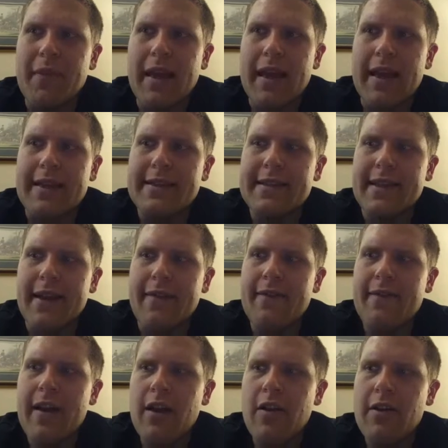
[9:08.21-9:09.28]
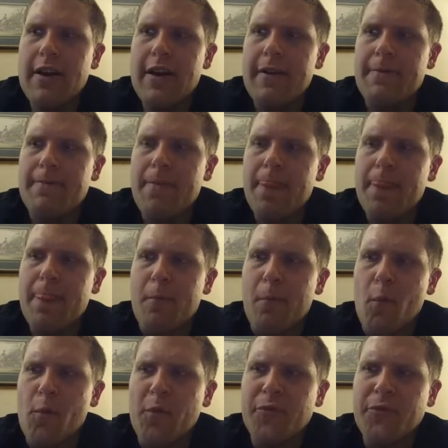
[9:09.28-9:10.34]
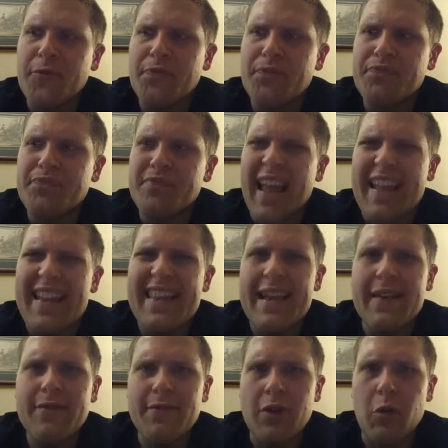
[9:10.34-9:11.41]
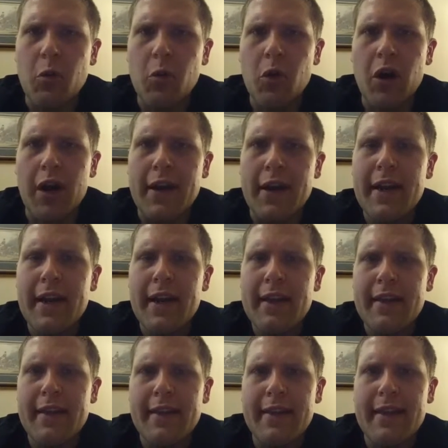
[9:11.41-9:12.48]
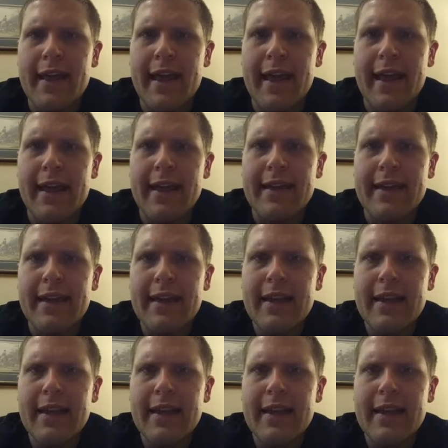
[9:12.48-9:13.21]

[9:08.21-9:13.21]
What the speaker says: It's a very different one than